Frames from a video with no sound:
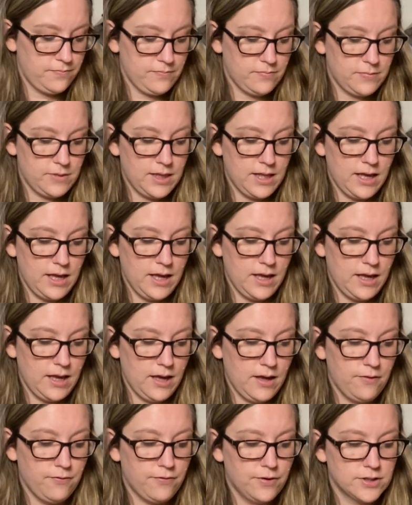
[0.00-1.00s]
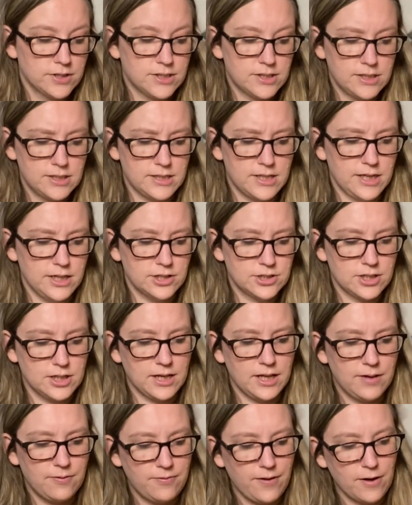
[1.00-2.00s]
the first edition.
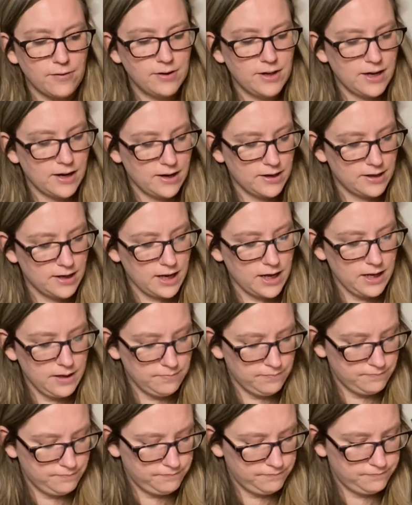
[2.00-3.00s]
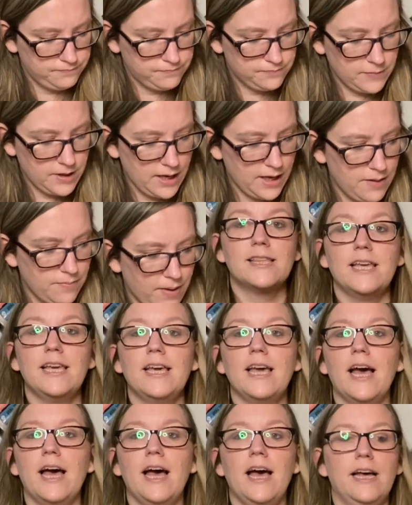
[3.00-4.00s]
He found it on
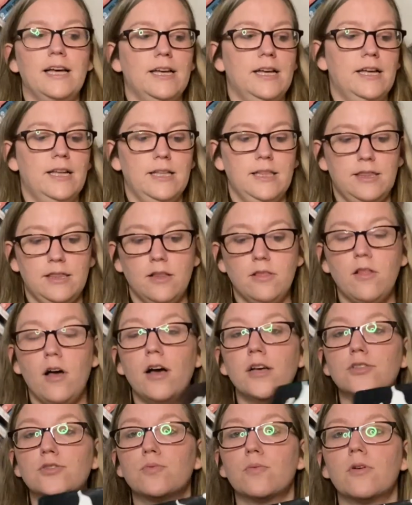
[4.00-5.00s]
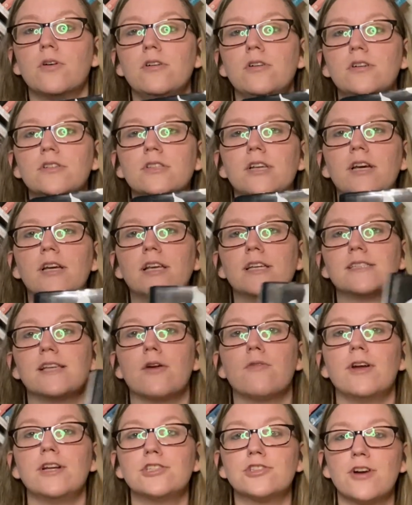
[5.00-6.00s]
eBay. The Lost World, because I
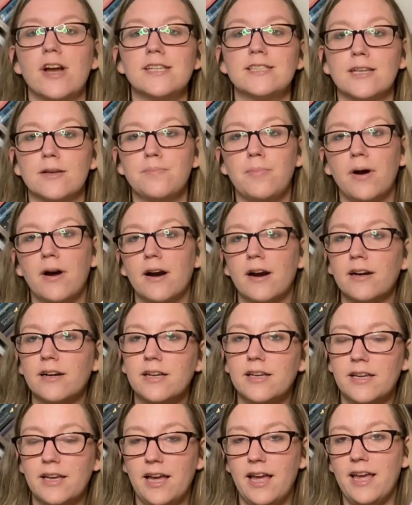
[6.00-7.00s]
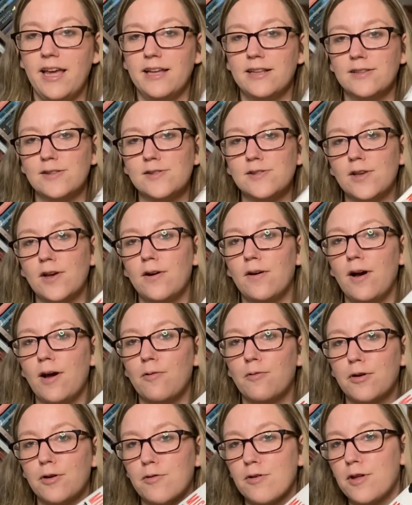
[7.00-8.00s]
read Jurassic Park, and so I
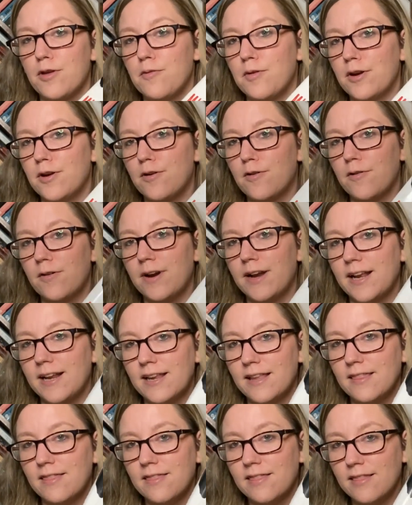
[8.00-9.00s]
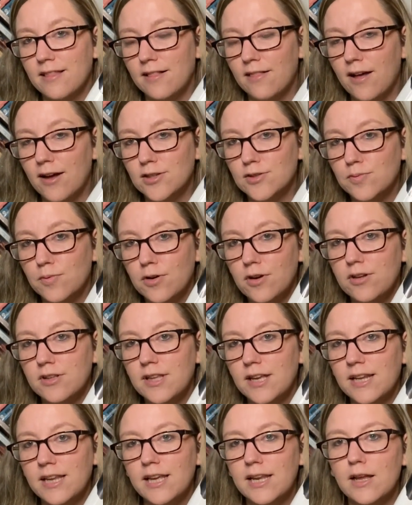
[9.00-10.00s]
really wanted to read The Lost
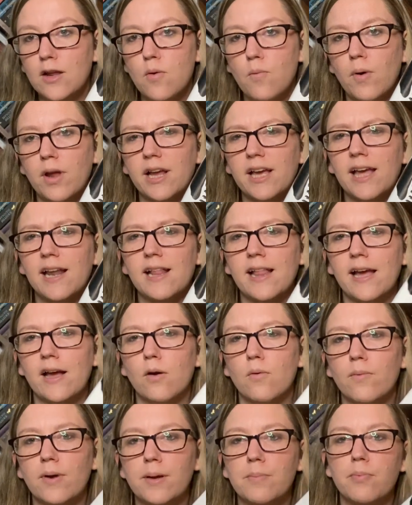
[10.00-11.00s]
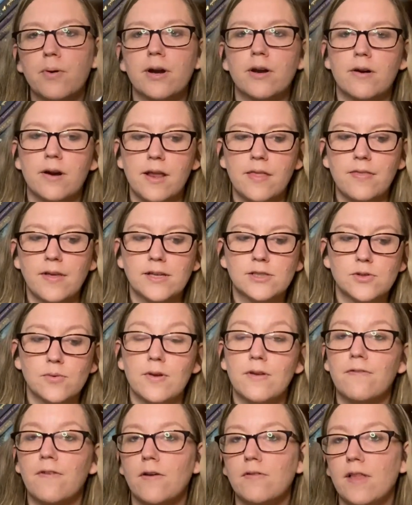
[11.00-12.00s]
World, and he didn't want to get like a reprint or anything, so
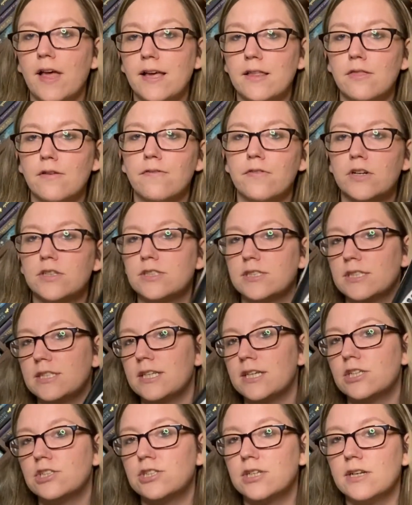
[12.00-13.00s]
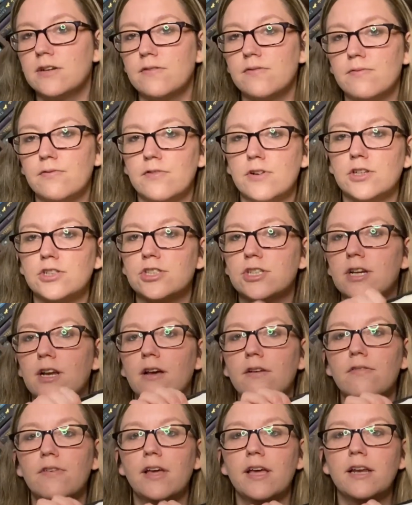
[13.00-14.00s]
he found like the first edition version
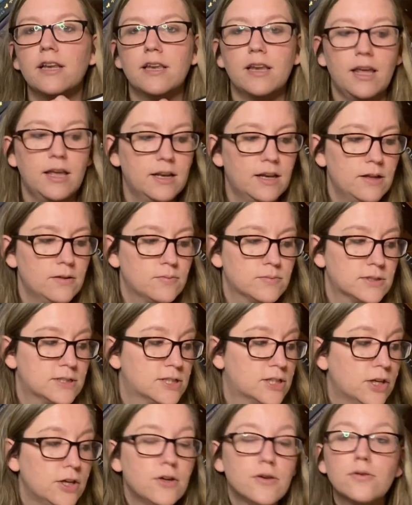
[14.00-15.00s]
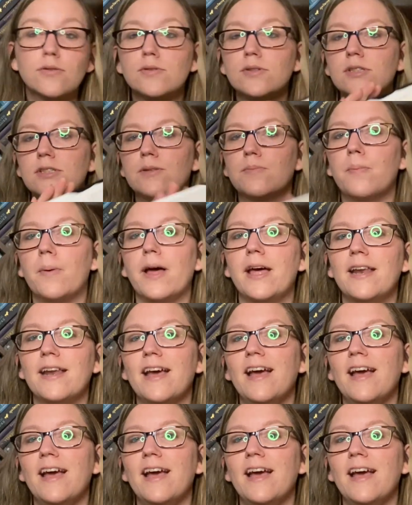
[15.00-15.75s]
of it, and it's used, but